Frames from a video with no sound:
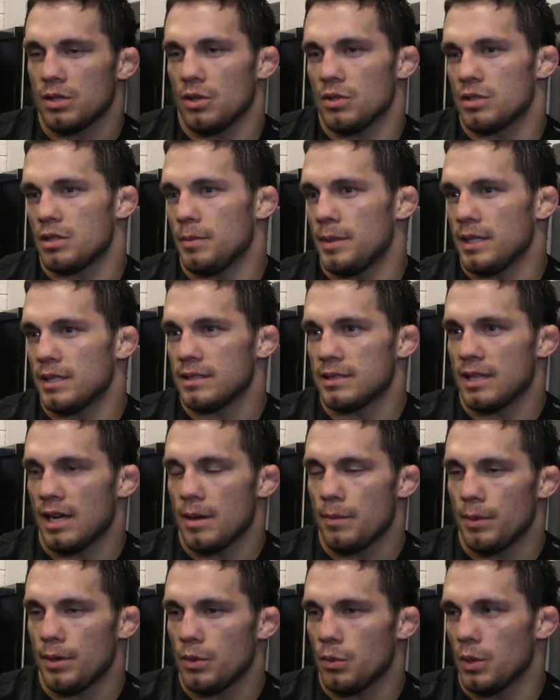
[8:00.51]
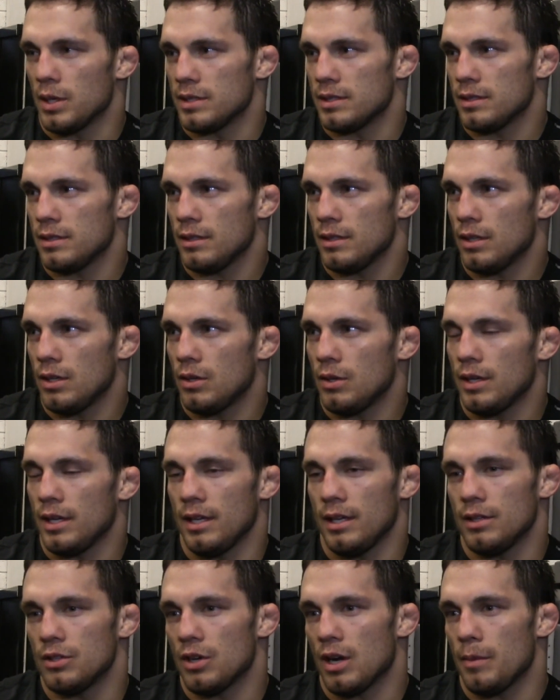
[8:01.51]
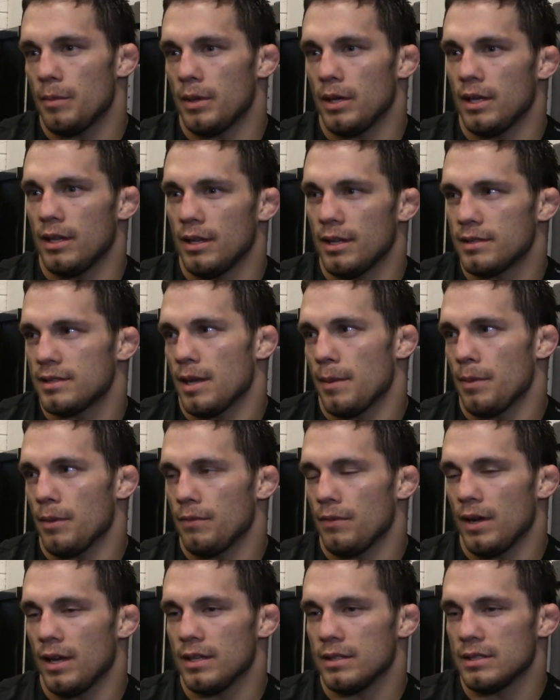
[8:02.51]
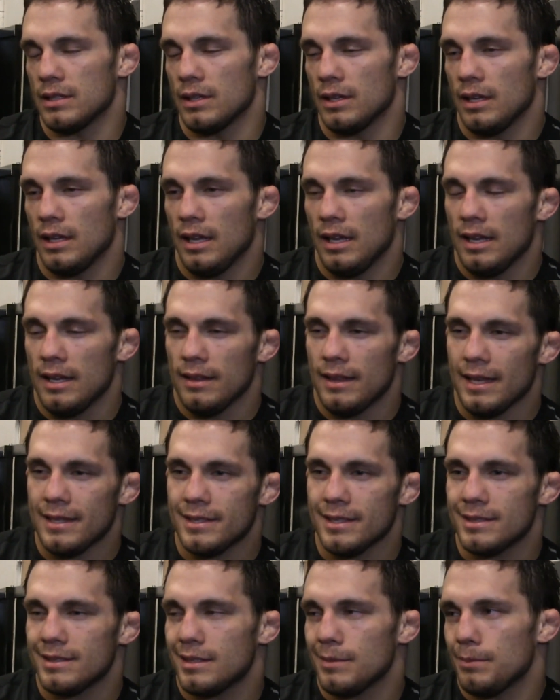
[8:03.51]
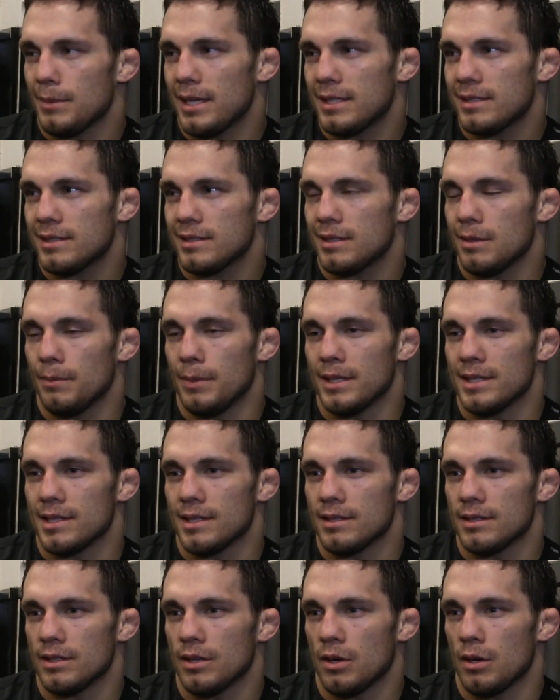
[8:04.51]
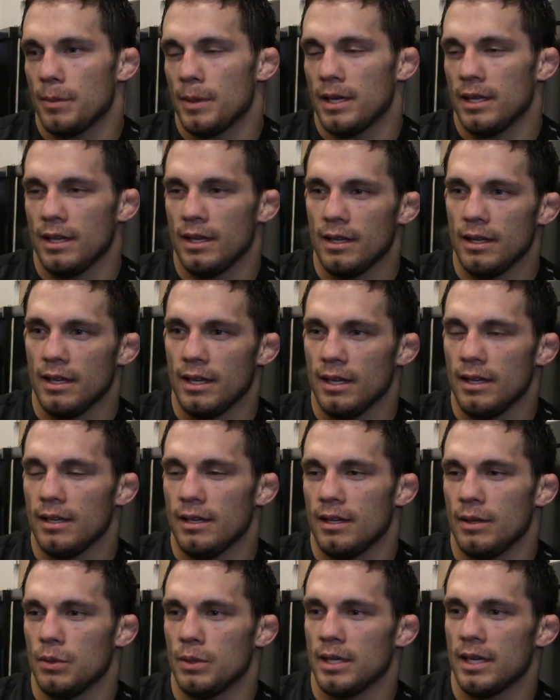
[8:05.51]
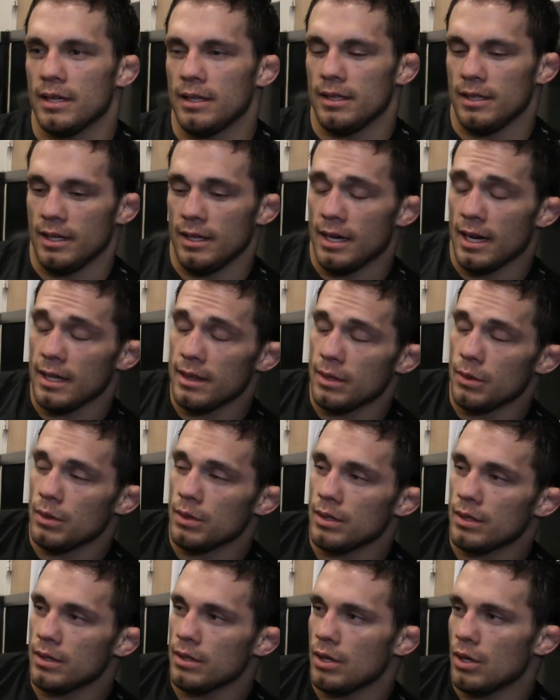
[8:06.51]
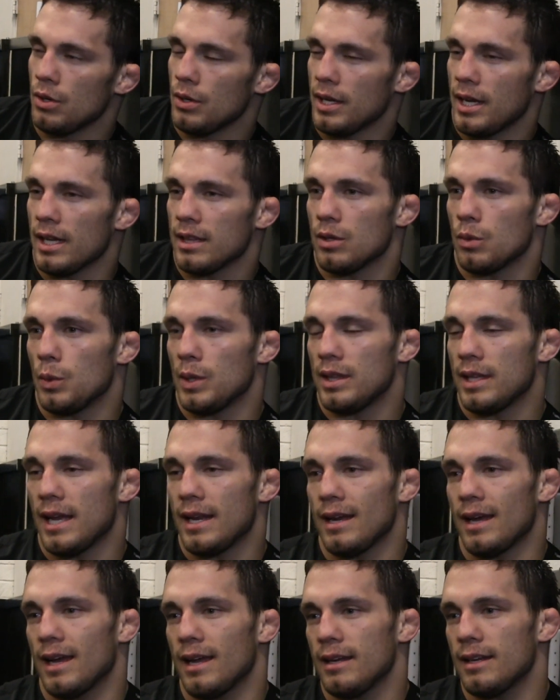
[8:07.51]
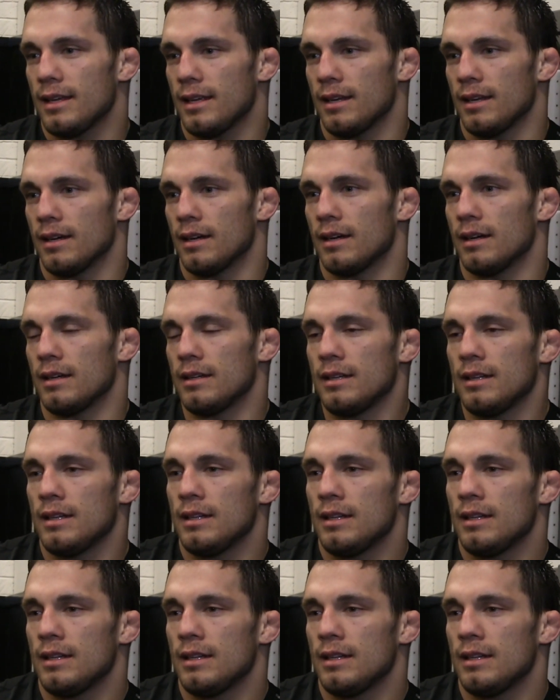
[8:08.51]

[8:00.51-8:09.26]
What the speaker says: close to being stopped, but it wasn't. And he dropped me, and they stopped the fight. So that's just the business. You know what I mean? He got the win that night, and